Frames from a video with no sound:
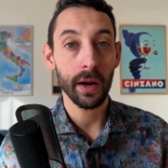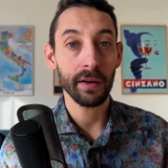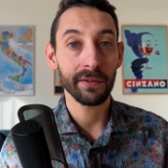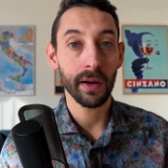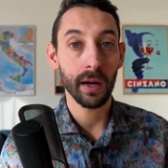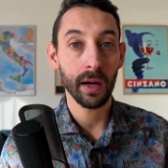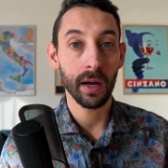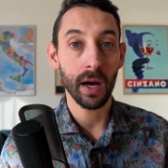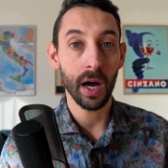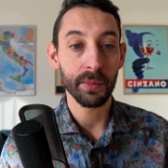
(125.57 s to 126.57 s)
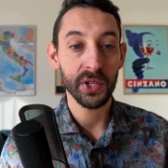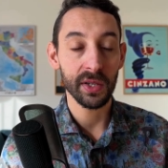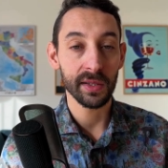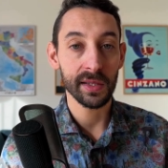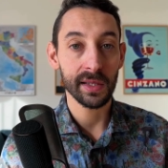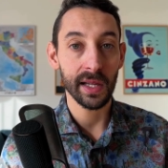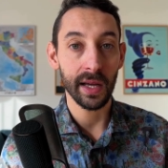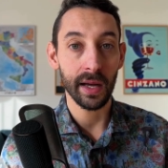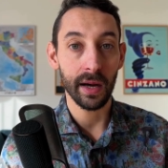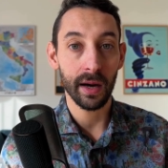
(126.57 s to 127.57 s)
lot of uh, options
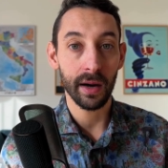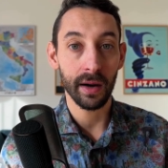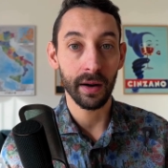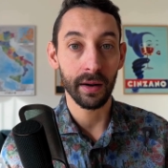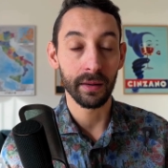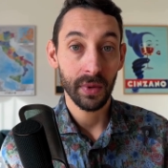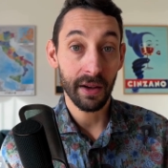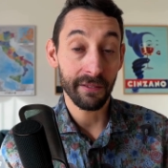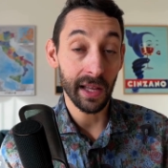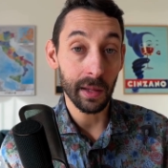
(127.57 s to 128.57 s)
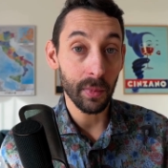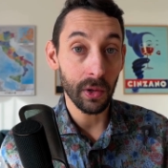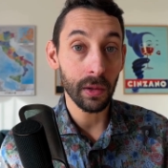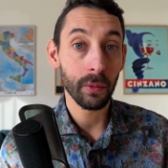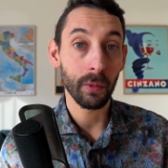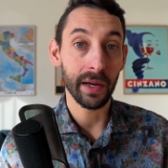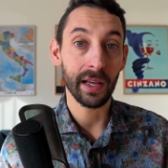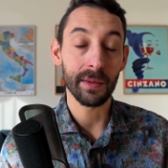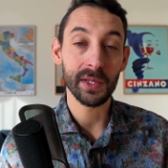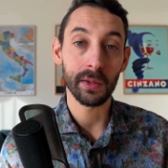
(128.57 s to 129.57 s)
that are available when it
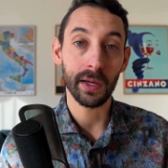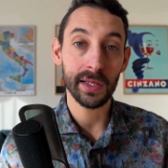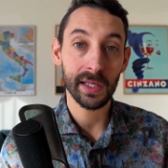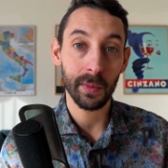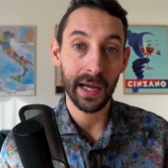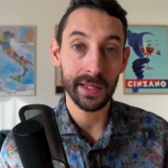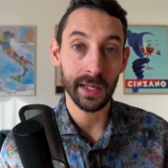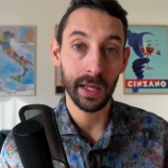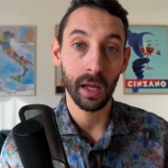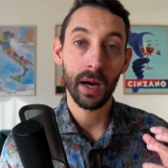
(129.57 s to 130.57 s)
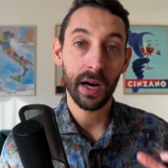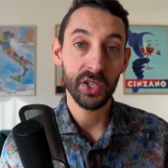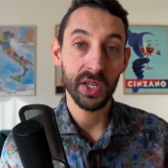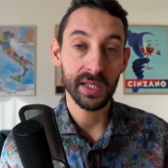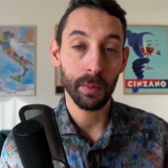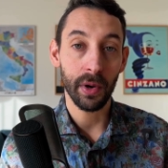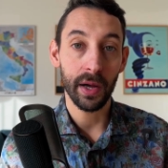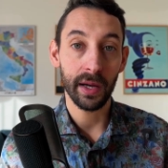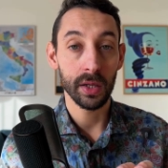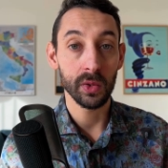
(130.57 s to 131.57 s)
comes to customizing Archie as a
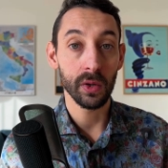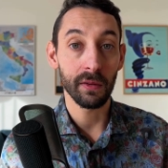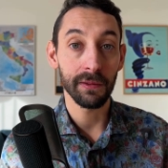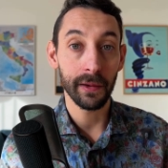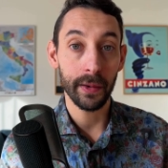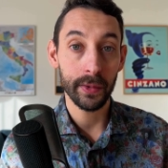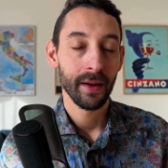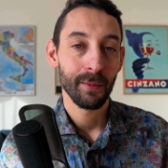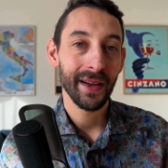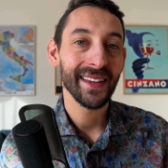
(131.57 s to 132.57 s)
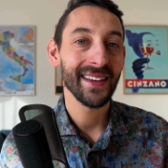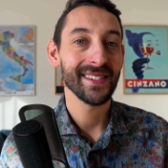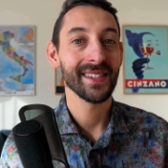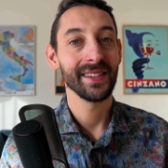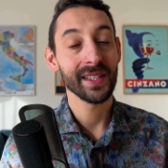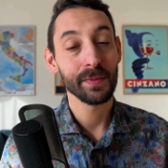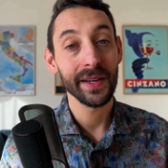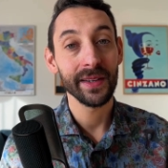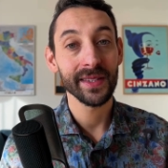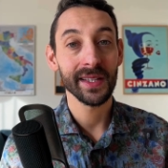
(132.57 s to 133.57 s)
product to your flows. But yes, the
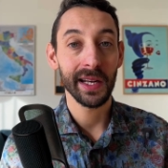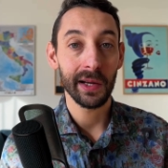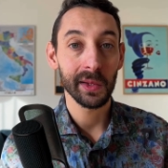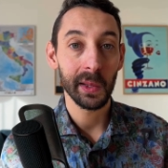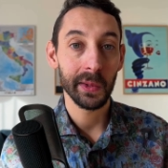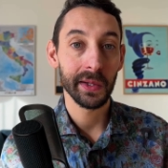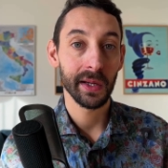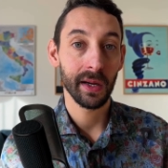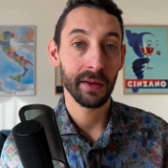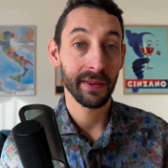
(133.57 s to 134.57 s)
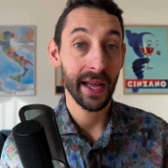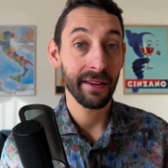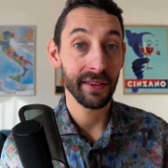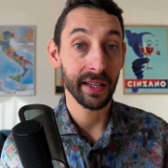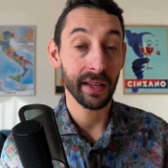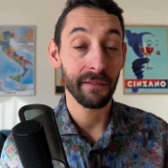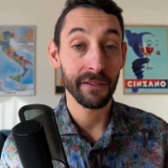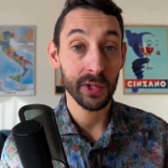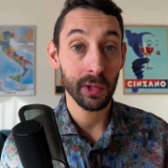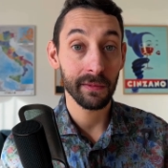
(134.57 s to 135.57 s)
experience in Outlook of having a
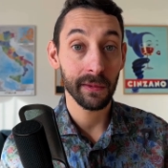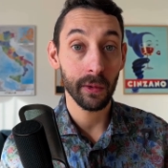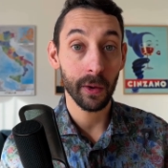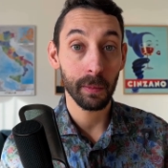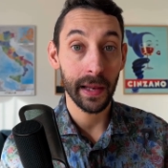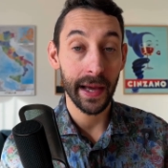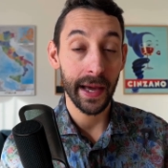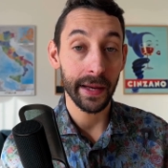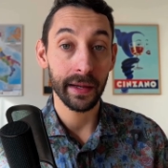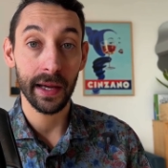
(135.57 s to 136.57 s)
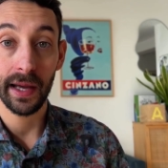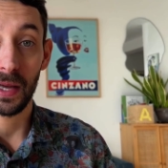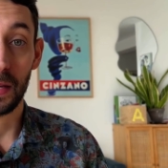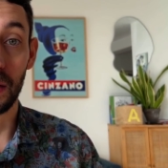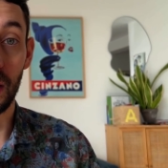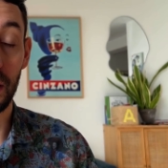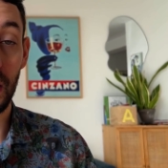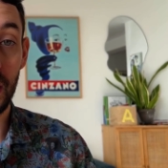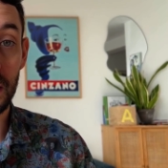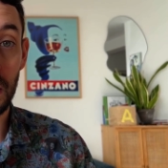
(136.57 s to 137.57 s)
visual floor plan and a
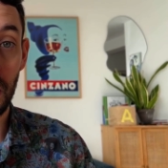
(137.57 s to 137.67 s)
nice